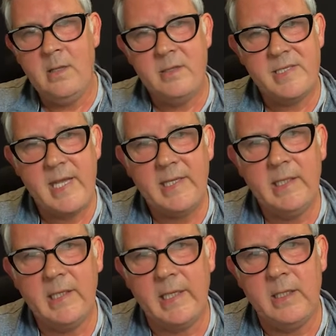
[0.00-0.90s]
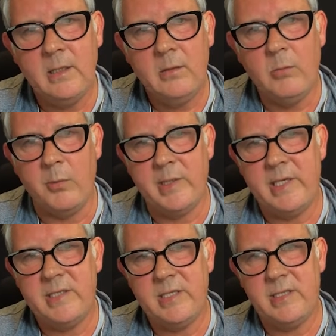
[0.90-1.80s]
Secondly, what we
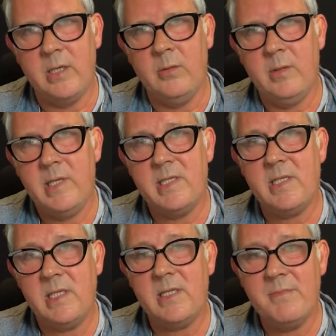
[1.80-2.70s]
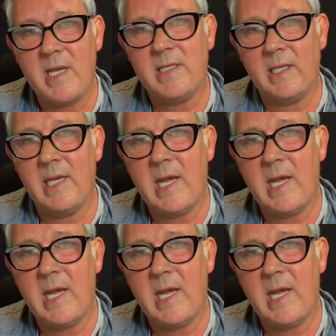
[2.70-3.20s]
need to do is systematically